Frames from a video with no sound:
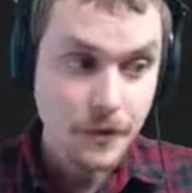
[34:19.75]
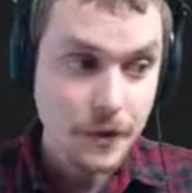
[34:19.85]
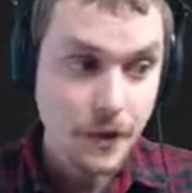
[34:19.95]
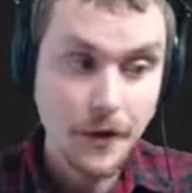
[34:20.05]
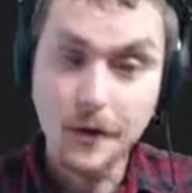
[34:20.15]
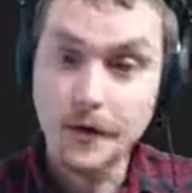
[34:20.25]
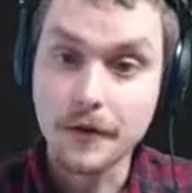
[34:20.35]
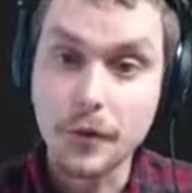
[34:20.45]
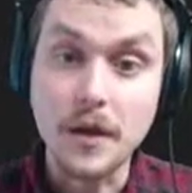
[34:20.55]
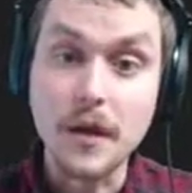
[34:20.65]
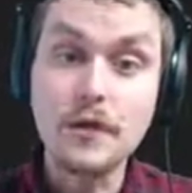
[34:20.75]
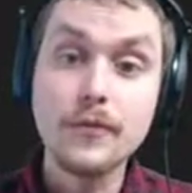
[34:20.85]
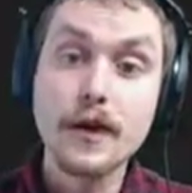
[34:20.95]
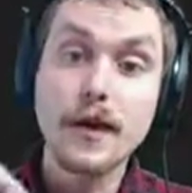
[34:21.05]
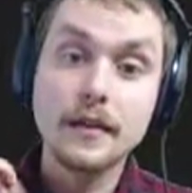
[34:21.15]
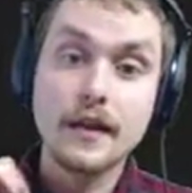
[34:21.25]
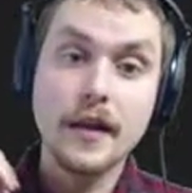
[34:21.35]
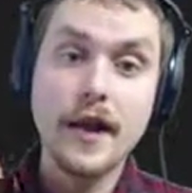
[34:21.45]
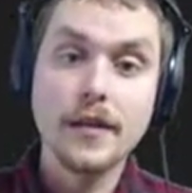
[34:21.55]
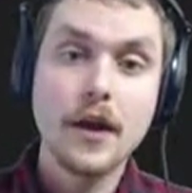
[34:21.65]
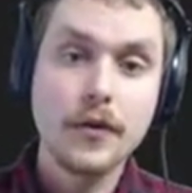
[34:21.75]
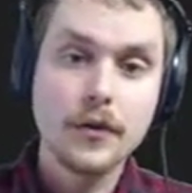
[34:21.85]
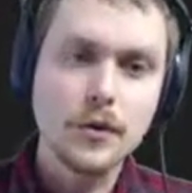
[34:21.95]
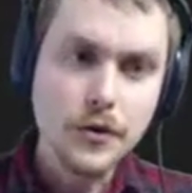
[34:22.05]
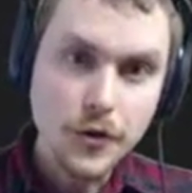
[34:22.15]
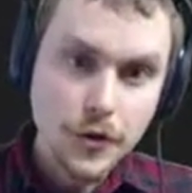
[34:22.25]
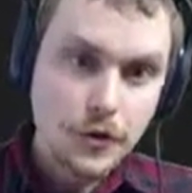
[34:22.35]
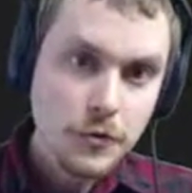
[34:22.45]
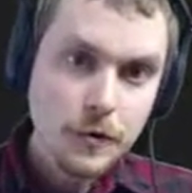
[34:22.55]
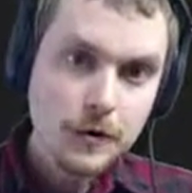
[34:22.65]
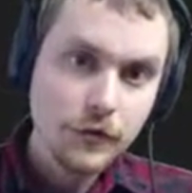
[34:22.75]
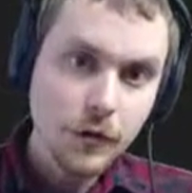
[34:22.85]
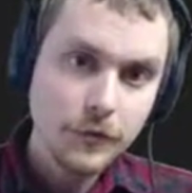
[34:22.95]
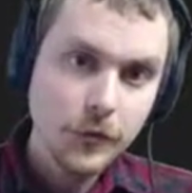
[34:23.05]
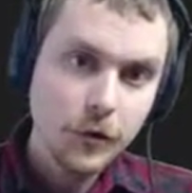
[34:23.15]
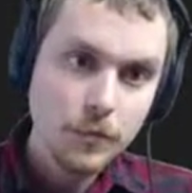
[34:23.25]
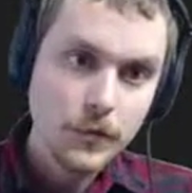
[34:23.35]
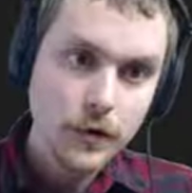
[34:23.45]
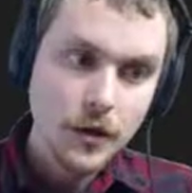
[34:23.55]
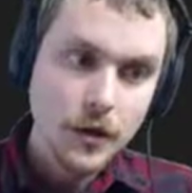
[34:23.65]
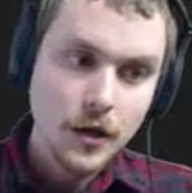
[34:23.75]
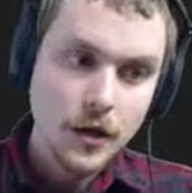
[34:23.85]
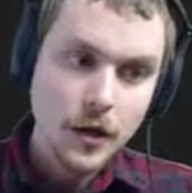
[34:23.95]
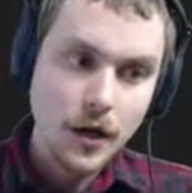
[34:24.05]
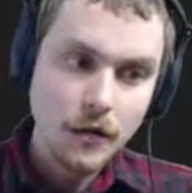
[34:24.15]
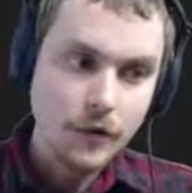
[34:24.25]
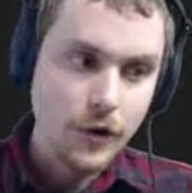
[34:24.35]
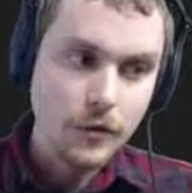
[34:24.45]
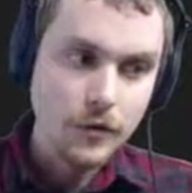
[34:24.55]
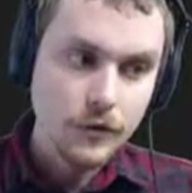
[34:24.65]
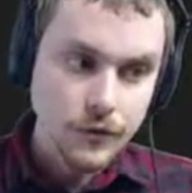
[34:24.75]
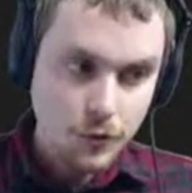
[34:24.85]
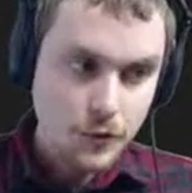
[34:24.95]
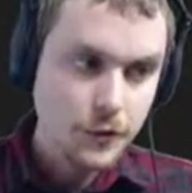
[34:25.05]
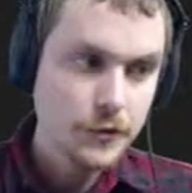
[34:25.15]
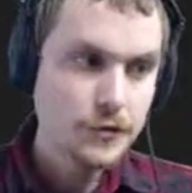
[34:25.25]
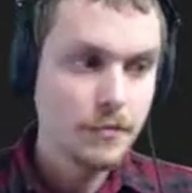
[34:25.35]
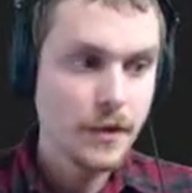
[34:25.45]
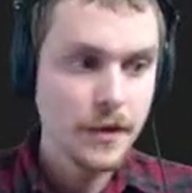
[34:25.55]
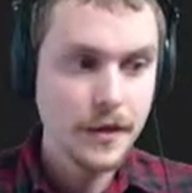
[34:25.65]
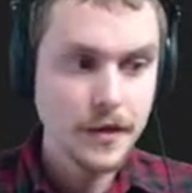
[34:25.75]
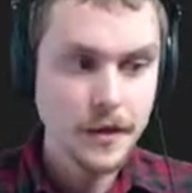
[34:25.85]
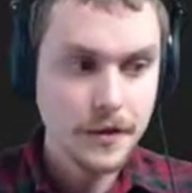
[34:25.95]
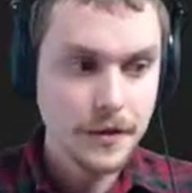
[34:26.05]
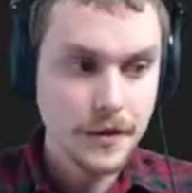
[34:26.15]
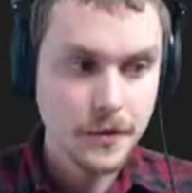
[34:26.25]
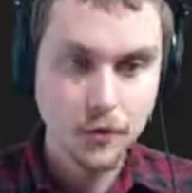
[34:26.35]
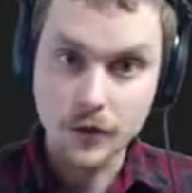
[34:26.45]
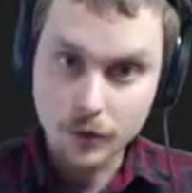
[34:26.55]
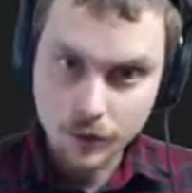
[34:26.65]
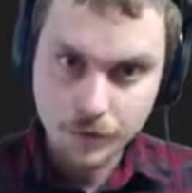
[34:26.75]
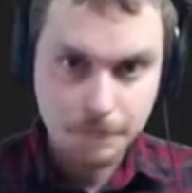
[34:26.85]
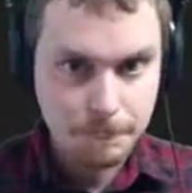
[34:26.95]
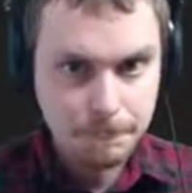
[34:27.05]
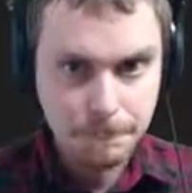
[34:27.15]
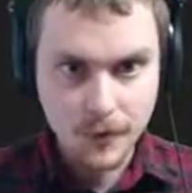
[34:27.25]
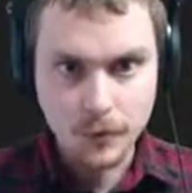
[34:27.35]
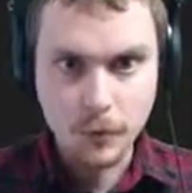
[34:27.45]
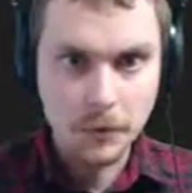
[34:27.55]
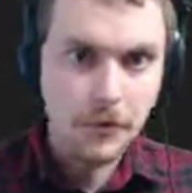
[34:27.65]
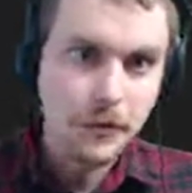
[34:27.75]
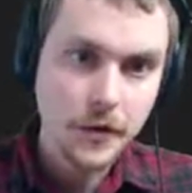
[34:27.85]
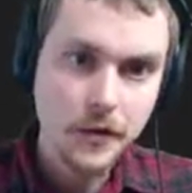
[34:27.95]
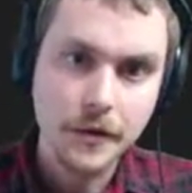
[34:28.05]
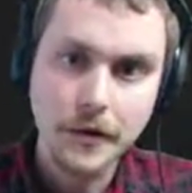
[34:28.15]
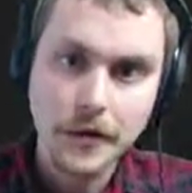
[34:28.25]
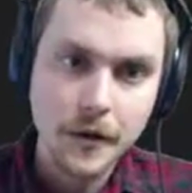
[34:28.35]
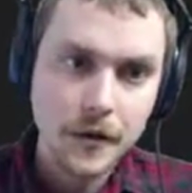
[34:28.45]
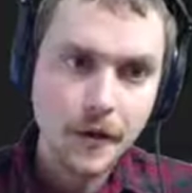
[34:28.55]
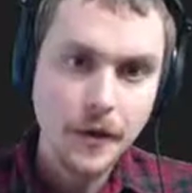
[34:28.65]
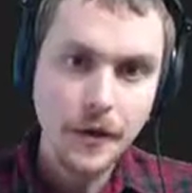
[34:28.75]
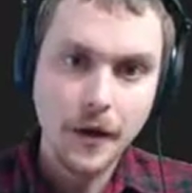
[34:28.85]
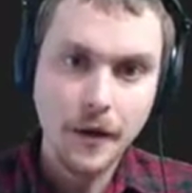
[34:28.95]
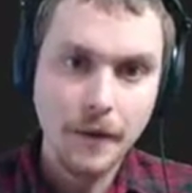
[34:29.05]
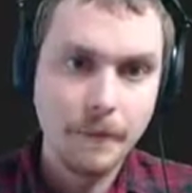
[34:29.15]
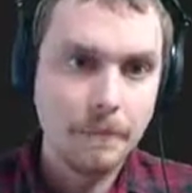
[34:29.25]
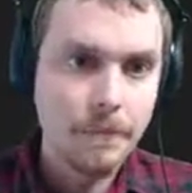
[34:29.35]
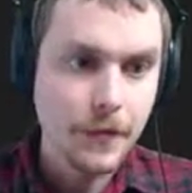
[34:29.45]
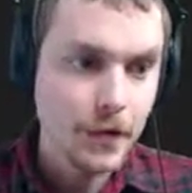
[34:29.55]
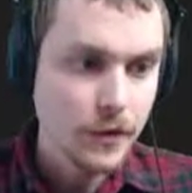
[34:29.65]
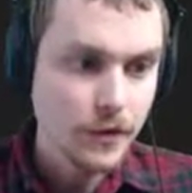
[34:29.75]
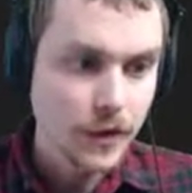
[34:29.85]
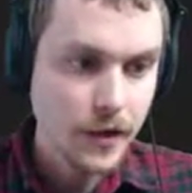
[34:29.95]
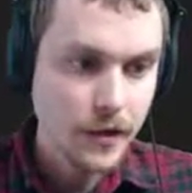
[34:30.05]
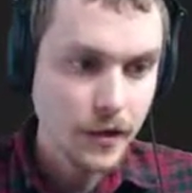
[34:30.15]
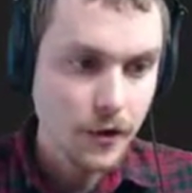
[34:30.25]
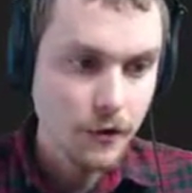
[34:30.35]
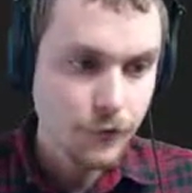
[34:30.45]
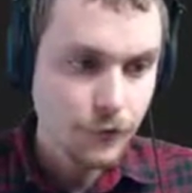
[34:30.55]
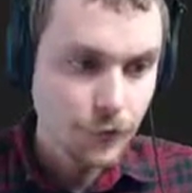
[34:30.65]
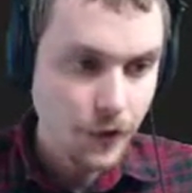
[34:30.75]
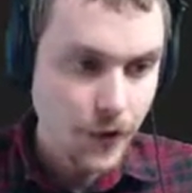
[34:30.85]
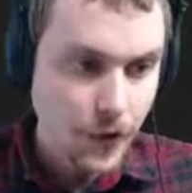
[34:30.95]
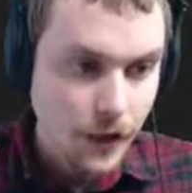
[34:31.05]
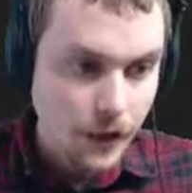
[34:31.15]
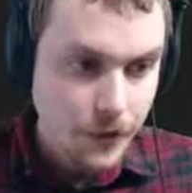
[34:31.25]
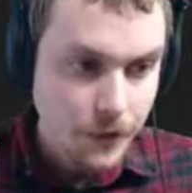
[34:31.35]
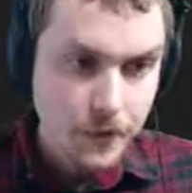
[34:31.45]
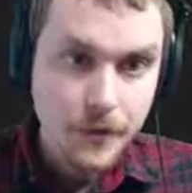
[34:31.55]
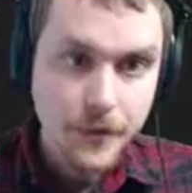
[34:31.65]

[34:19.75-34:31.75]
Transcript: Uh, so if I decide to add the auth code to my script scoped uh, variable that stores my credentials, this is what it will look like. Um, I'll leave that in there for now.